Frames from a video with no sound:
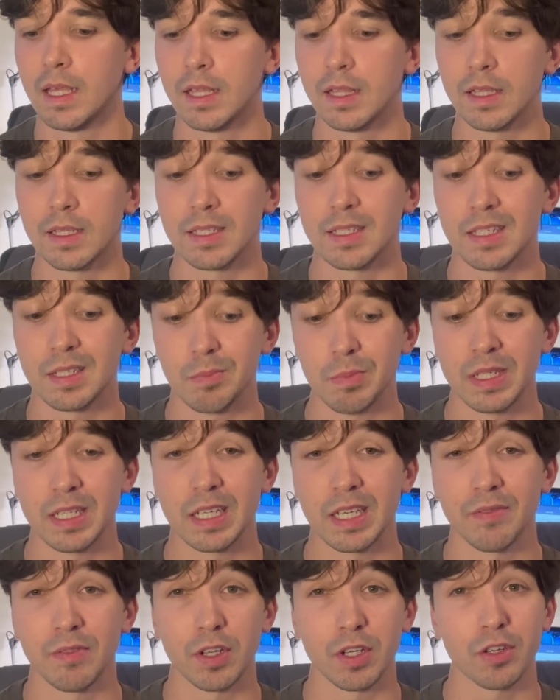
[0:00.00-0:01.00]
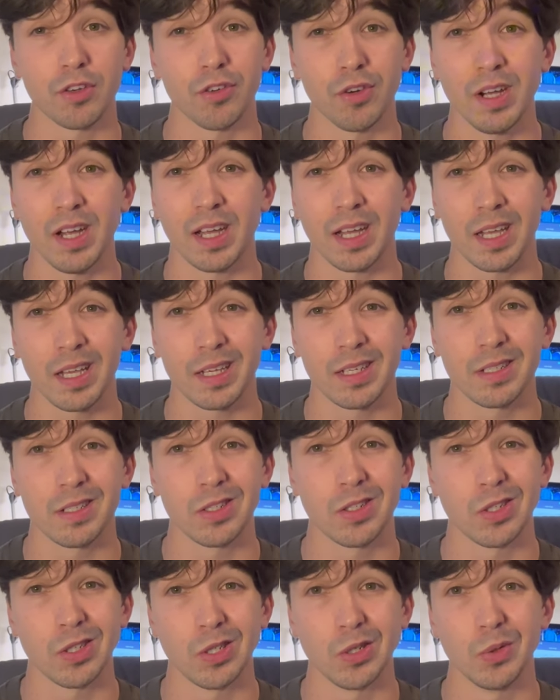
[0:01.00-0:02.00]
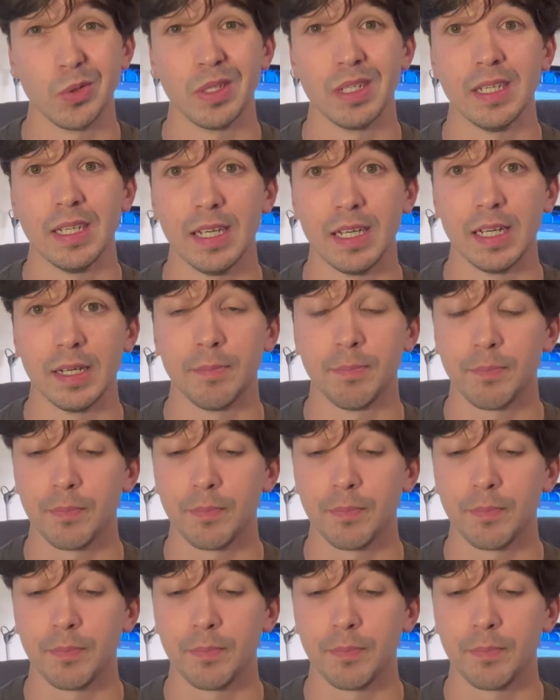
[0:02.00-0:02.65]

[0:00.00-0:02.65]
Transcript: this is me giving a crack. So yeah,